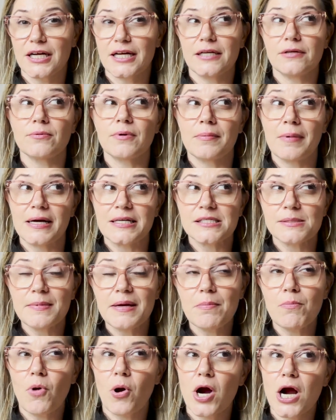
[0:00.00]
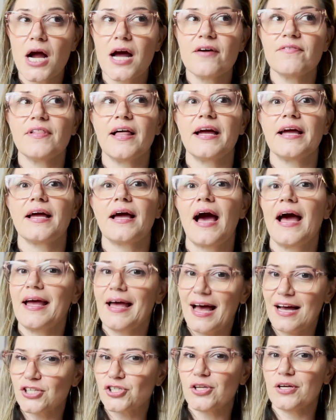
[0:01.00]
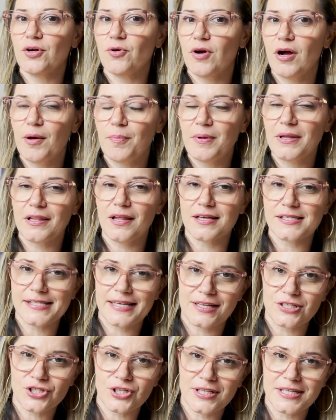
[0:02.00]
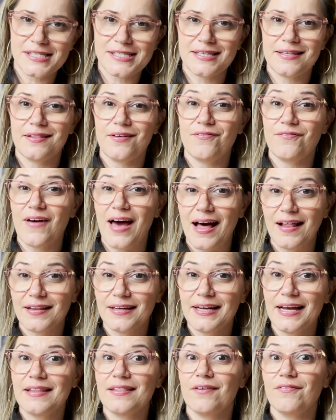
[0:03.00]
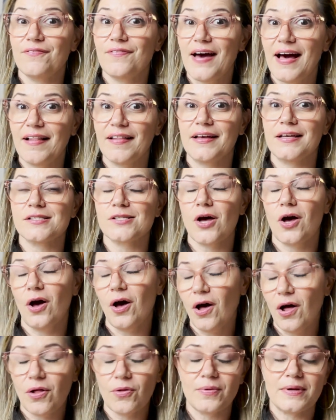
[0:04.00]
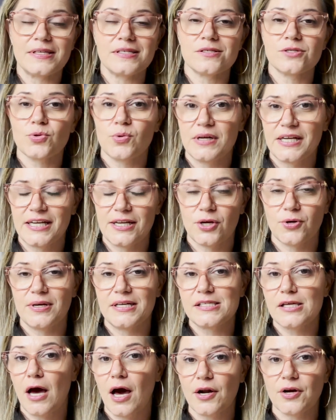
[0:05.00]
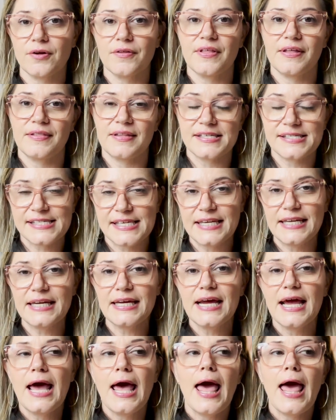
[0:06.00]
It reminds me more of I actually grew up in Los Angeles in the valley, and the valley is always 20 degrees hotter than the city.